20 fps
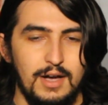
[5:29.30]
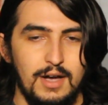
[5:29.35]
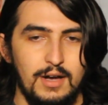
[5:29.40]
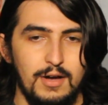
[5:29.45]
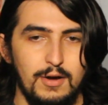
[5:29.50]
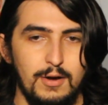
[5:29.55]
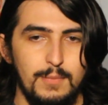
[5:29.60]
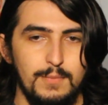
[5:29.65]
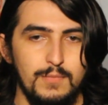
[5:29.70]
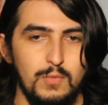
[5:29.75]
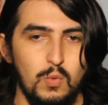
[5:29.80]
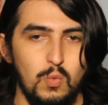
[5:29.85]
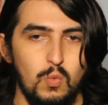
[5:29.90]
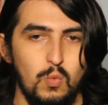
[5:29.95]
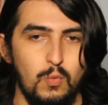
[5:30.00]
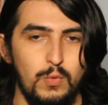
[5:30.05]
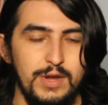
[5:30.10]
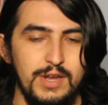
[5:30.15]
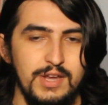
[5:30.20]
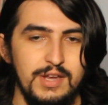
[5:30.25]

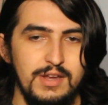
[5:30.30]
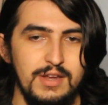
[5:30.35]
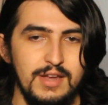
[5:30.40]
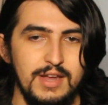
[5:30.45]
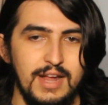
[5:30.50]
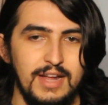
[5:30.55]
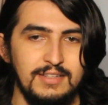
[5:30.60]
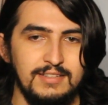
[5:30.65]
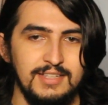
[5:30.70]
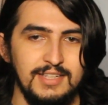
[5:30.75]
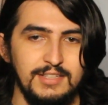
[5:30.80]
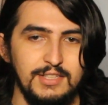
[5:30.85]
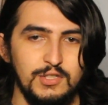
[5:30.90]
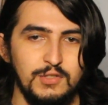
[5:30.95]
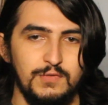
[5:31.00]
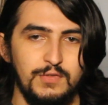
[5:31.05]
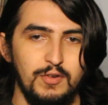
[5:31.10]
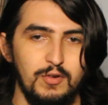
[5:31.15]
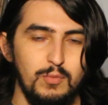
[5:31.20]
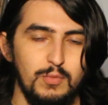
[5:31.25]
it's like
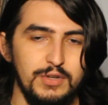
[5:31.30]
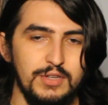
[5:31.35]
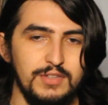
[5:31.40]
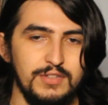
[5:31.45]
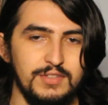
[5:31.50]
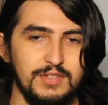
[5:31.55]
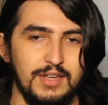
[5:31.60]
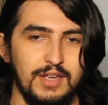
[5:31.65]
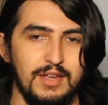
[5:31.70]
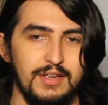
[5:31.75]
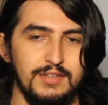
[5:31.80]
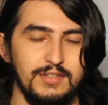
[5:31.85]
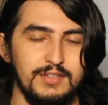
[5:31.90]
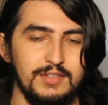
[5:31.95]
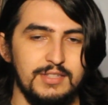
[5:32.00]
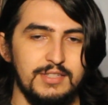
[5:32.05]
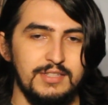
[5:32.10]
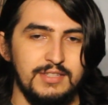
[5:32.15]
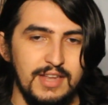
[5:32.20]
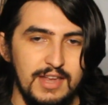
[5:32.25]
this film was
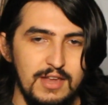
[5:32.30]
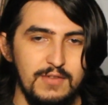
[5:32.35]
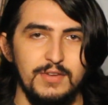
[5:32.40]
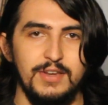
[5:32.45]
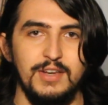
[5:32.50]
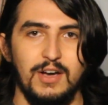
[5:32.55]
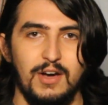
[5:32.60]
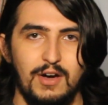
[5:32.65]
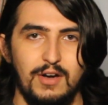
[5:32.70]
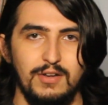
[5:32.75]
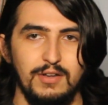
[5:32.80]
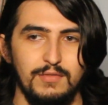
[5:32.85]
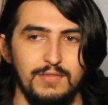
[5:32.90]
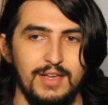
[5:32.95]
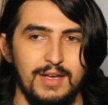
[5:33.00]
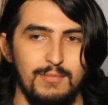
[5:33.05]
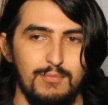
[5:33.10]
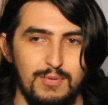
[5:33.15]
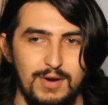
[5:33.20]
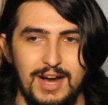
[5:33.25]
saving all of
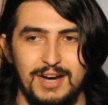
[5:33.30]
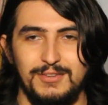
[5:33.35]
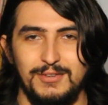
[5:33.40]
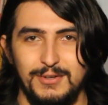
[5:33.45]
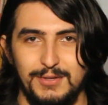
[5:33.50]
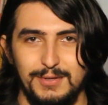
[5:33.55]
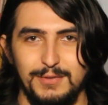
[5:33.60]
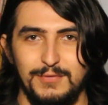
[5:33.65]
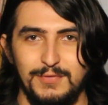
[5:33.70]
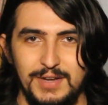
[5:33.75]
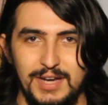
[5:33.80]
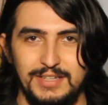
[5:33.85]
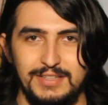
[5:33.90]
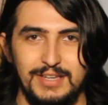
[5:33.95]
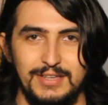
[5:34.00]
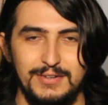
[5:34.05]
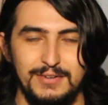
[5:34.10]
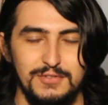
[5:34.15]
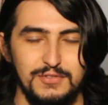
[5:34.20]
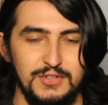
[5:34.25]
that practical effect
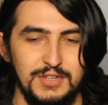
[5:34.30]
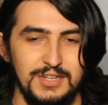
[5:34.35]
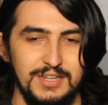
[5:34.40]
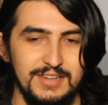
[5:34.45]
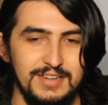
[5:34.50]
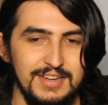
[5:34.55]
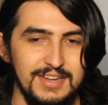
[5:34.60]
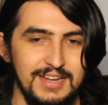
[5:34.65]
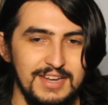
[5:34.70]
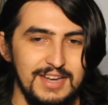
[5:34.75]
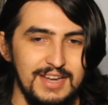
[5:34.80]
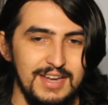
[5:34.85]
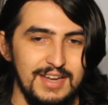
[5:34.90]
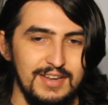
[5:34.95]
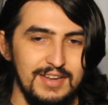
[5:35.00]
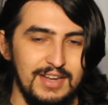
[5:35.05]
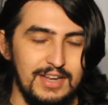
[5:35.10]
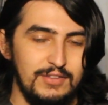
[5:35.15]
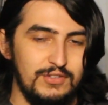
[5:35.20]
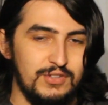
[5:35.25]
energy
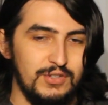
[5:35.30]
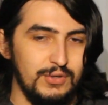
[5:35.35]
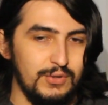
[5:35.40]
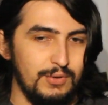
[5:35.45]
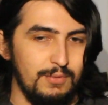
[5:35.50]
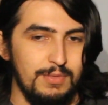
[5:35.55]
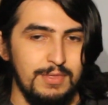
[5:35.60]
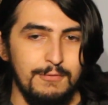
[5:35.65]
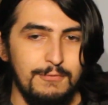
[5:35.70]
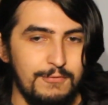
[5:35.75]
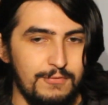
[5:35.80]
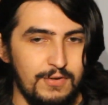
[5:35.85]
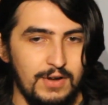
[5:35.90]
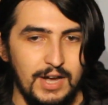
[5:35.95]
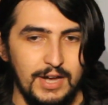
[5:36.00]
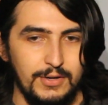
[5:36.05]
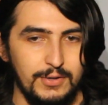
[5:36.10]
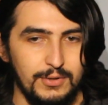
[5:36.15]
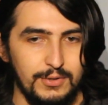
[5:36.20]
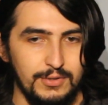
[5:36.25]
until the
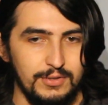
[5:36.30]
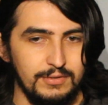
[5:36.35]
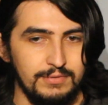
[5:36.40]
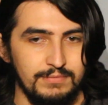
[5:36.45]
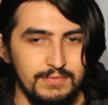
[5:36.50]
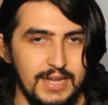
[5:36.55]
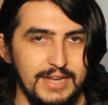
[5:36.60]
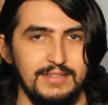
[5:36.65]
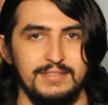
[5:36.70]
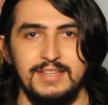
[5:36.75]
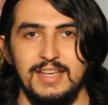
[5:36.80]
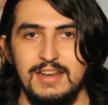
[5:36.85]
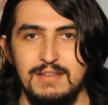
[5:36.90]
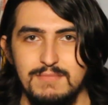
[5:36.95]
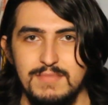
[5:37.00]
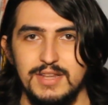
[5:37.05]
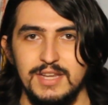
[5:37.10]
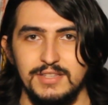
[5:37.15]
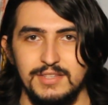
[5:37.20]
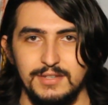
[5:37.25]
final, like, 10
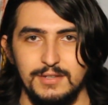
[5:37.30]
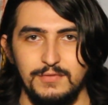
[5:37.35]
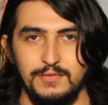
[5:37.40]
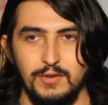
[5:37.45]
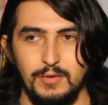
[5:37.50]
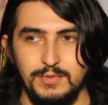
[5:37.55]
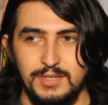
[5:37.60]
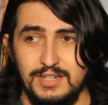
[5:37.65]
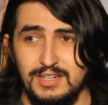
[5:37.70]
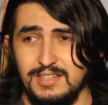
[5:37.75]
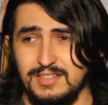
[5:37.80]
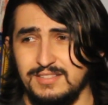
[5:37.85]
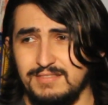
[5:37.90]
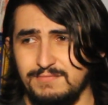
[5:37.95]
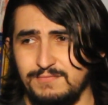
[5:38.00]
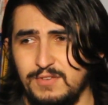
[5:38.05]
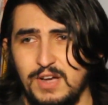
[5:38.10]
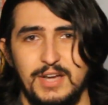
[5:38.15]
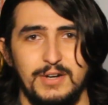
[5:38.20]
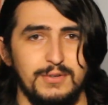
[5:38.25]
minutes of the film. Technically,
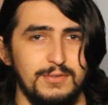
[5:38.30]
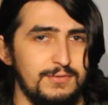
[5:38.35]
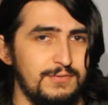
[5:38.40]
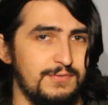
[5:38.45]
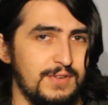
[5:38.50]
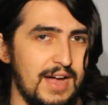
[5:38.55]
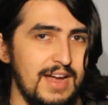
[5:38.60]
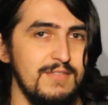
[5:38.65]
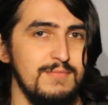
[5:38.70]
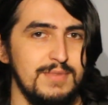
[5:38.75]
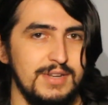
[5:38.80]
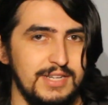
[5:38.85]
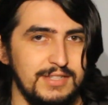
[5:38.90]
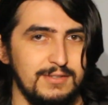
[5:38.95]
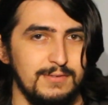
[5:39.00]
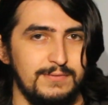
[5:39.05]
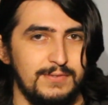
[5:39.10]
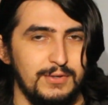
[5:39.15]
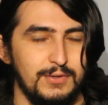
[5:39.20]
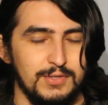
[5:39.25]
final 5 minutes,
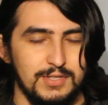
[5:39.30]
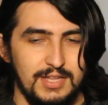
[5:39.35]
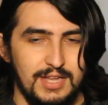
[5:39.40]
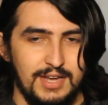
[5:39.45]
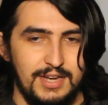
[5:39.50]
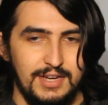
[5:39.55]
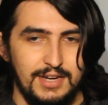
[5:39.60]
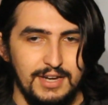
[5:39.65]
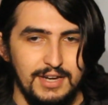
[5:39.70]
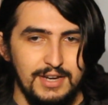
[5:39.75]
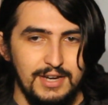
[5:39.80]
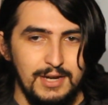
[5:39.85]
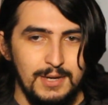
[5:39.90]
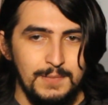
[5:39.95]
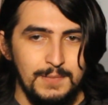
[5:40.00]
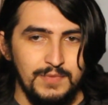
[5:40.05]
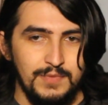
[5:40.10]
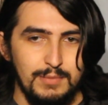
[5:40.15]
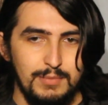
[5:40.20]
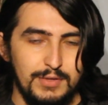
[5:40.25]
it feels like.
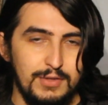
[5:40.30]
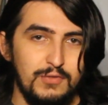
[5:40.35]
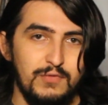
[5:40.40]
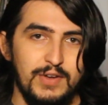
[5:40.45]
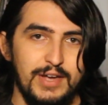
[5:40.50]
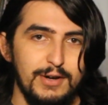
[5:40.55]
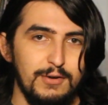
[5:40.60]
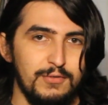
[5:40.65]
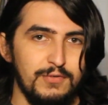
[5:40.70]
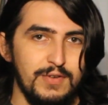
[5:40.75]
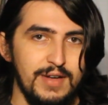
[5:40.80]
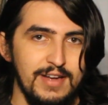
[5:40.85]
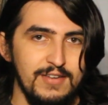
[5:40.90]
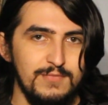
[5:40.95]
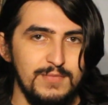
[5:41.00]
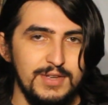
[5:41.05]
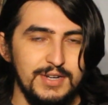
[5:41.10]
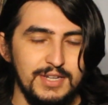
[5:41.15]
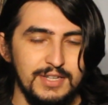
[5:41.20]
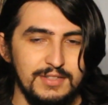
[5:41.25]
But the final
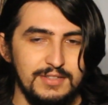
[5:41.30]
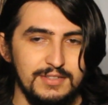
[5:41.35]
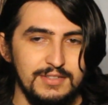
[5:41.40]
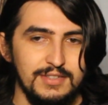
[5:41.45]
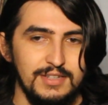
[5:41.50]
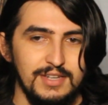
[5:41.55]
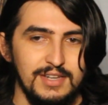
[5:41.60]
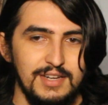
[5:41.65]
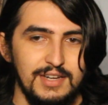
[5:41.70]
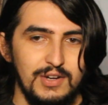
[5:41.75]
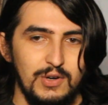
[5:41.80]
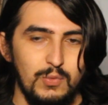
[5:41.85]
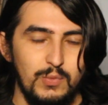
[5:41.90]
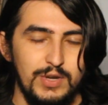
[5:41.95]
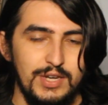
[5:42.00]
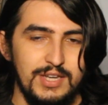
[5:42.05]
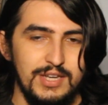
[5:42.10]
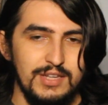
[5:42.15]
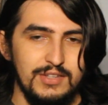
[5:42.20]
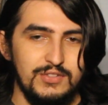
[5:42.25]
5 minutes,
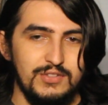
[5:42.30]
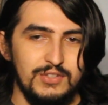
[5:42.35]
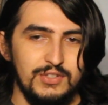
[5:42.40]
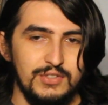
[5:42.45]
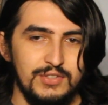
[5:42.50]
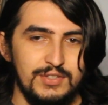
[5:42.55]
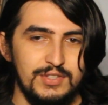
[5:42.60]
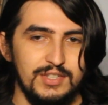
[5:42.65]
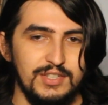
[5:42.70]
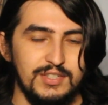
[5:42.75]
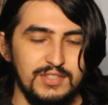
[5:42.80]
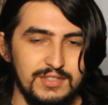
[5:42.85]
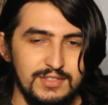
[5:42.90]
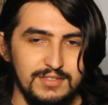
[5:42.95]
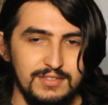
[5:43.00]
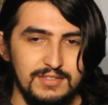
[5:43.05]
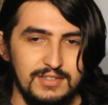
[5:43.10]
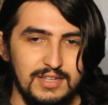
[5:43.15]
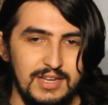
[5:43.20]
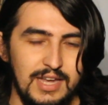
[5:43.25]
we get just
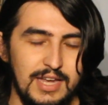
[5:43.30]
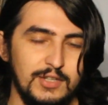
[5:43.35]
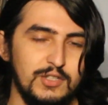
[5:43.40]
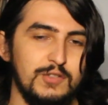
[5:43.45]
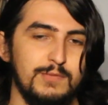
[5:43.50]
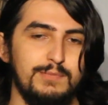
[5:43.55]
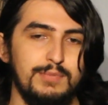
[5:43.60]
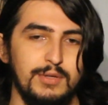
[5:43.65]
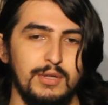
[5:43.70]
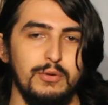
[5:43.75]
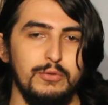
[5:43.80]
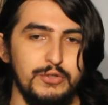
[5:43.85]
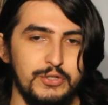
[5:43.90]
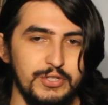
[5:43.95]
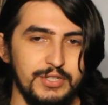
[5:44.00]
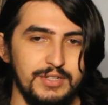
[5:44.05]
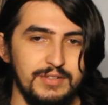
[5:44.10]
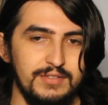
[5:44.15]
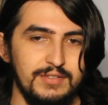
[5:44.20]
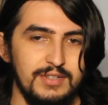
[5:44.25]
this
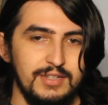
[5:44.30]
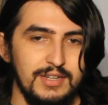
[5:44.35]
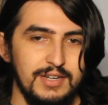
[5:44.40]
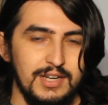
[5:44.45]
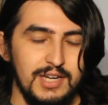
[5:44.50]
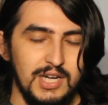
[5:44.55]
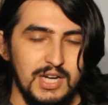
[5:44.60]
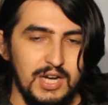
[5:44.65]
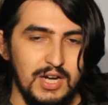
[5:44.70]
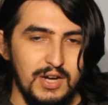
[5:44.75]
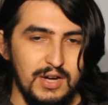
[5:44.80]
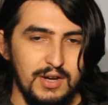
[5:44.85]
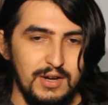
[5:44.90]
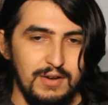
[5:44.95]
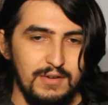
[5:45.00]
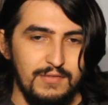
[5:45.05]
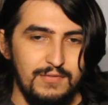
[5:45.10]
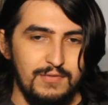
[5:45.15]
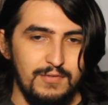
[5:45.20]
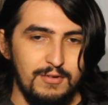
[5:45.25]
explosion
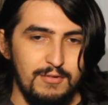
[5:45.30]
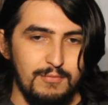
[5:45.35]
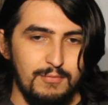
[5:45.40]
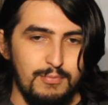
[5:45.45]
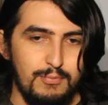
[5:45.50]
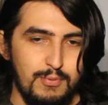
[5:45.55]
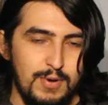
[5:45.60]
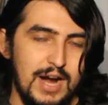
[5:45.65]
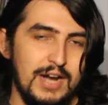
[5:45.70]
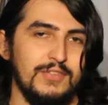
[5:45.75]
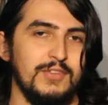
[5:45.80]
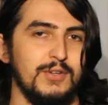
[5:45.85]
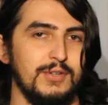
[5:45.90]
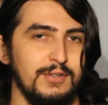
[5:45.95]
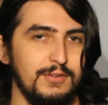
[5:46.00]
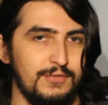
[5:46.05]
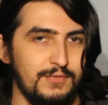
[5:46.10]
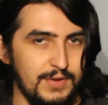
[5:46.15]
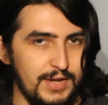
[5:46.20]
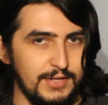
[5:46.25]
of
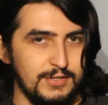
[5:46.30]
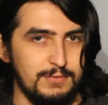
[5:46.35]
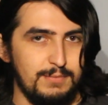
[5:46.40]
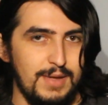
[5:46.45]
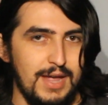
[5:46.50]
practical effects